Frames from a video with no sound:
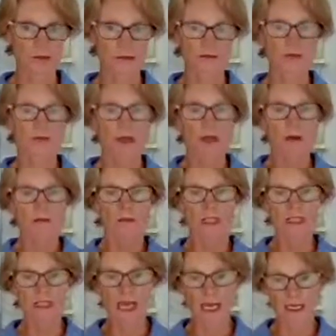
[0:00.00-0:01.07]
So by
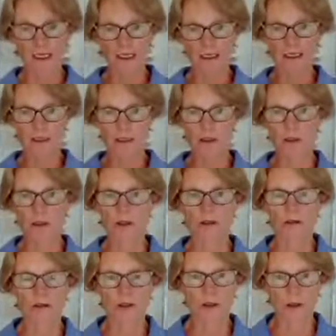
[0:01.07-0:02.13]
taking control
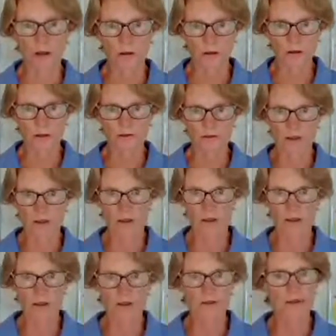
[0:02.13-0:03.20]
of the shoulders
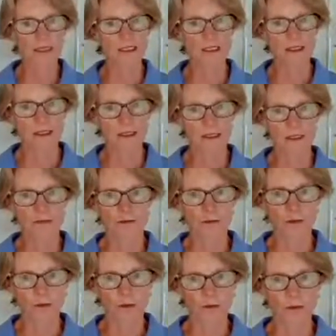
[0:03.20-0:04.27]
first, it makes it easier for
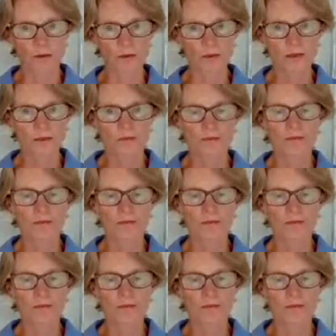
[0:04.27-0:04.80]
the horse,